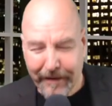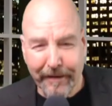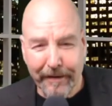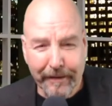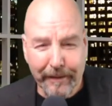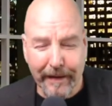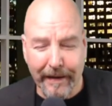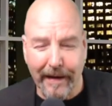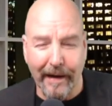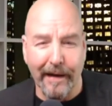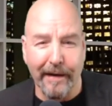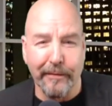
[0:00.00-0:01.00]
Oh my
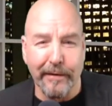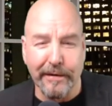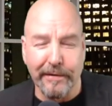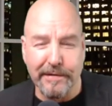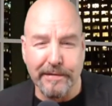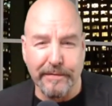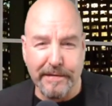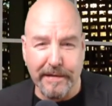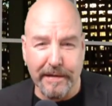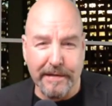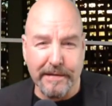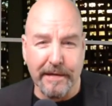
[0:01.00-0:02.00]
God, we do some
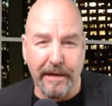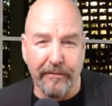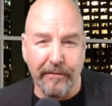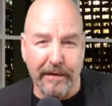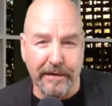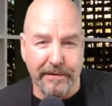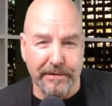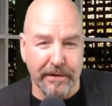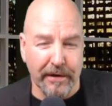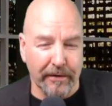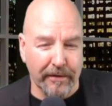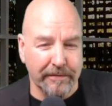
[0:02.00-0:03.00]
silly stuff on this
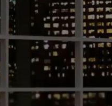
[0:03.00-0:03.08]
show.